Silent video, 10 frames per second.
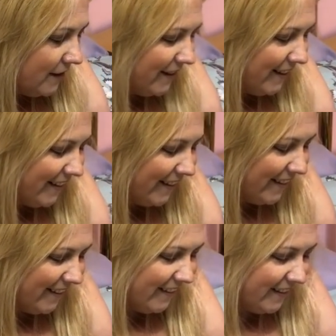Are
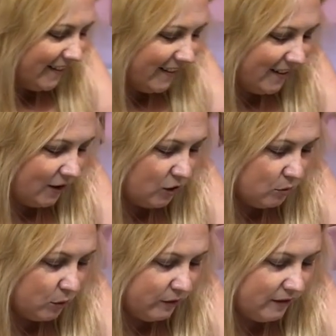you
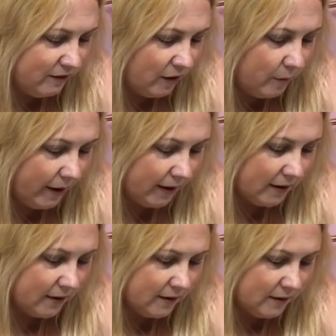moving far back?